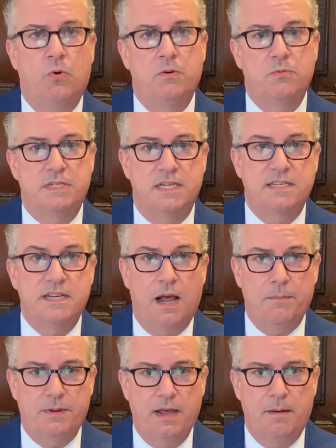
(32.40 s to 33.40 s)
1 was a
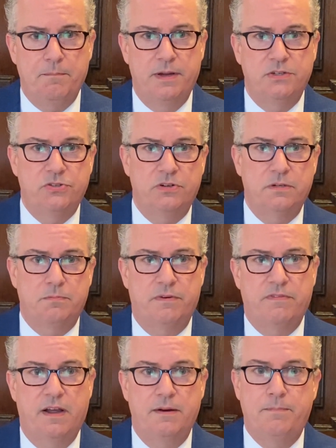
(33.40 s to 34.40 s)
stopgap measure to
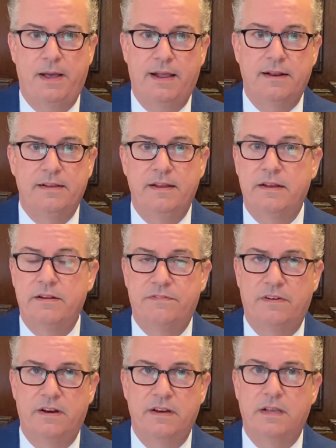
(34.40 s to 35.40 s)
provide badly needed
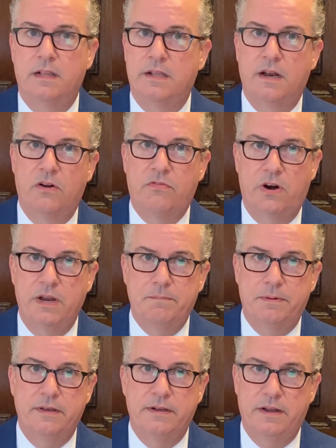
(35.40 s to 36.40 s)
funding, a little over
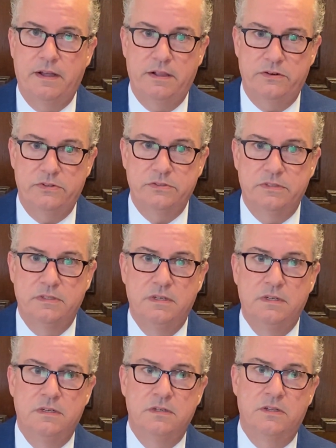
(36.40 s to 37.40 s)
$8 billion,
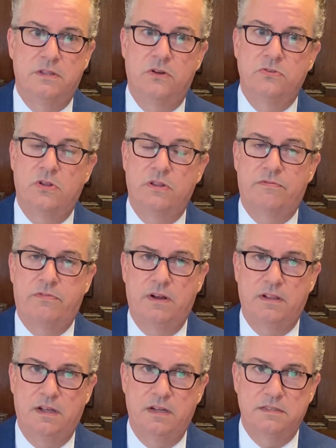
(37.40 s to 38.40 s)
to those on the
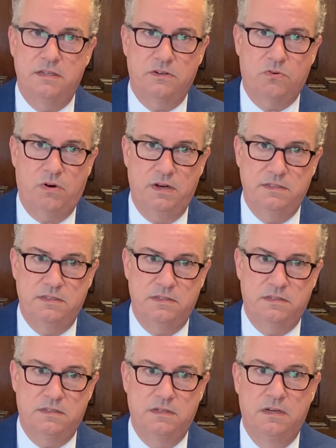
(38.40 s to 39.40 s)
front lines of the
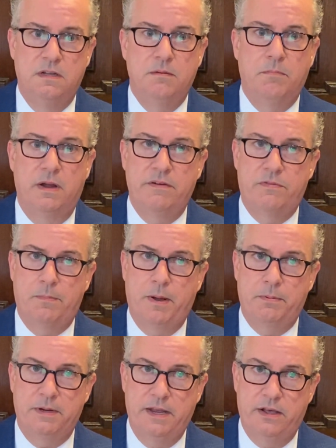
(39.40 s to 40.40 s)
crisis. Money for
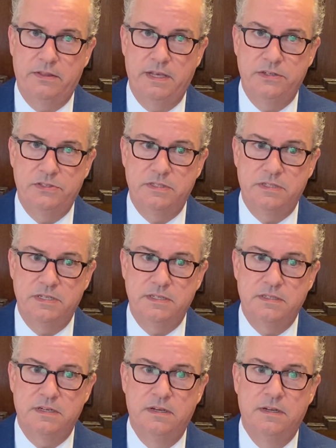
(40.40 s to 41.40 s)
public health agencies,